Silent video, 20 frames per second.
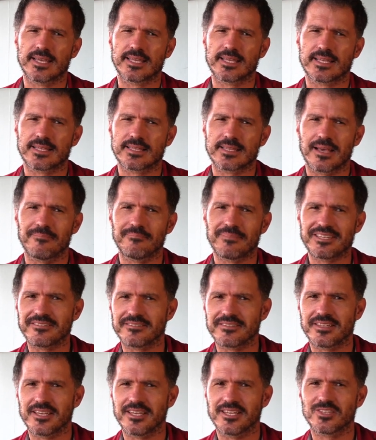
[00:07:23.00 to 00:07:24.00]
Some
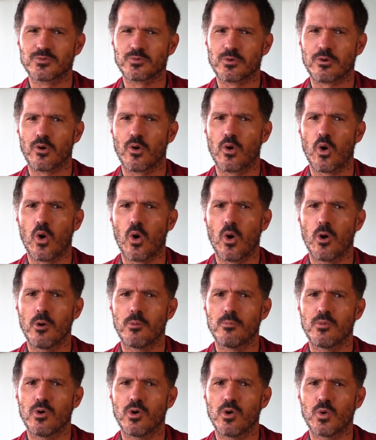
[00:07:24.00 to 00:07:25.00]
Byzantines were
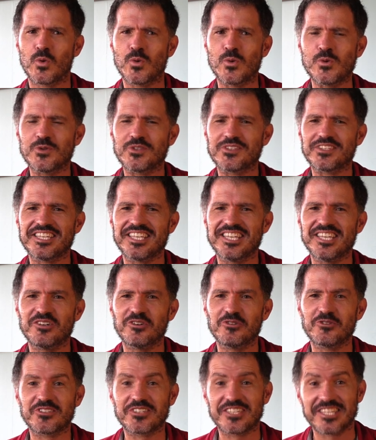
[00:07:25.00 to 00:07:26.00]

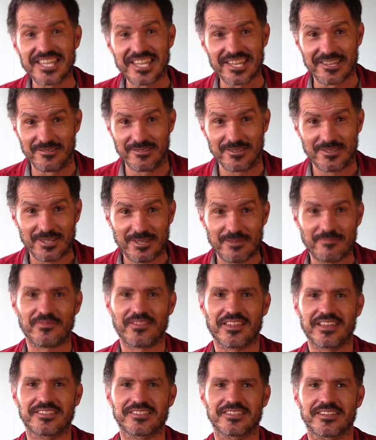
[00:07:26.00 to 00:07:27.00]
homoousiosians.
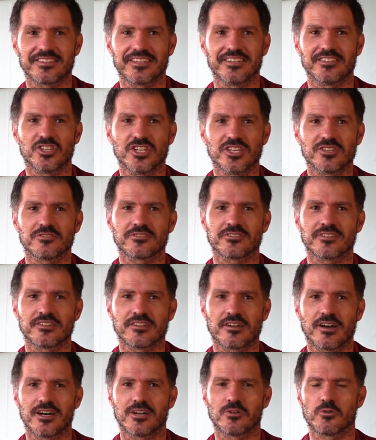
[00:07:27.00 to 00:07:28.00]
They saw that Jesus
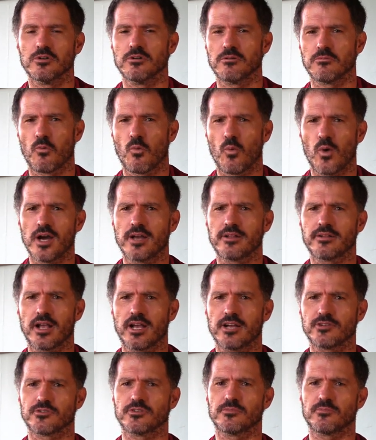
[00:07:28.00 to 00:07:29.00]
and God were
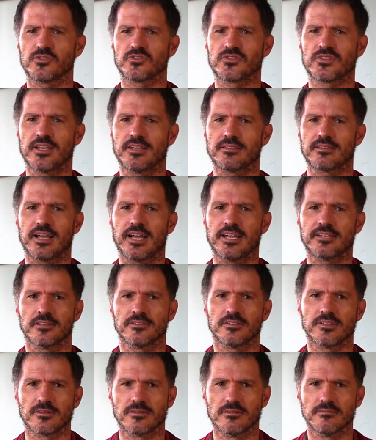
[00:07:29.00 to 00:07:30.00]
100%
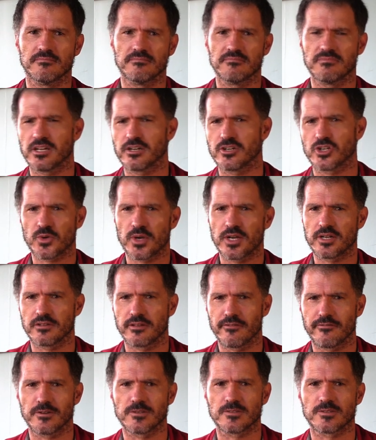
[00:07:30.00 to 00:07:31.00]
identical, not a shred of
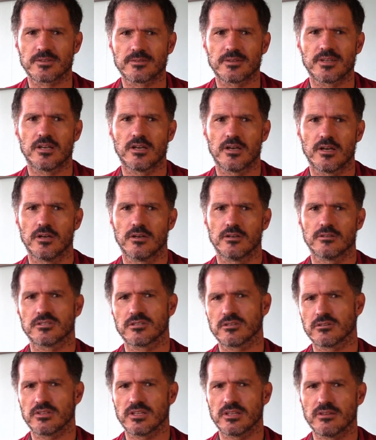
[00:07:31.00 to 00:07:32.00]
difference.
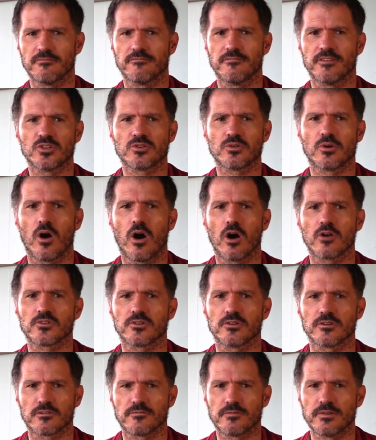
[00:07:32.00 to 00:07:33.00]
So the official
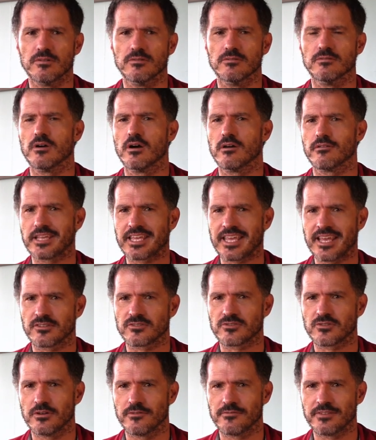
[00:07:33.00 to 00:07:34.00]
Orthodox view of the
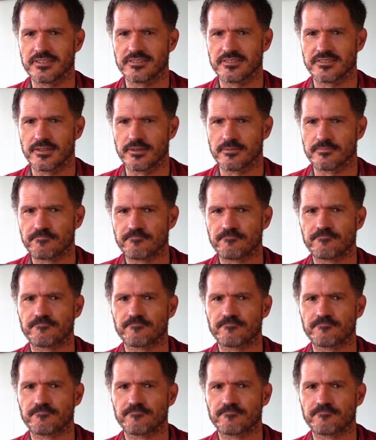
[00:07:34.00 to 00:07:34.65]
Council of Nicaea.